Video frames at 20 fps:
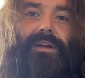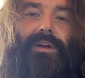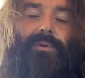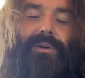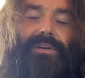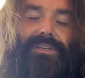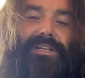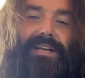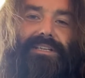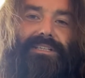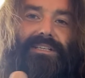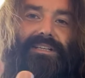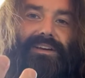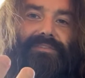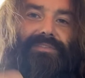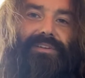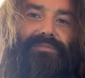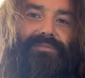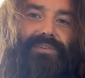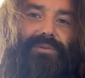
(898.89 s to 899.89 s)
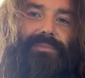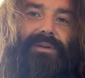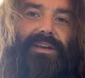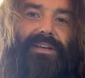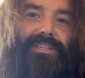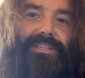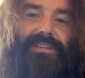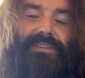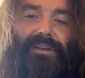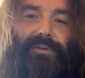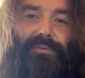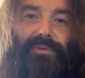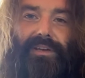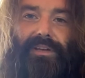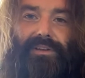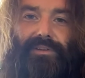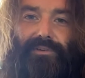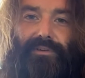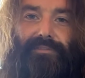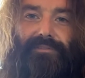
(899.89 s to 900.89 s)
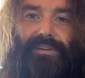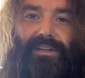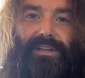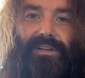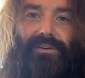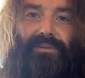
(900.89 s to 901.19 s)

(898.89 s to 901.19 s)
which has enough information that we could do a video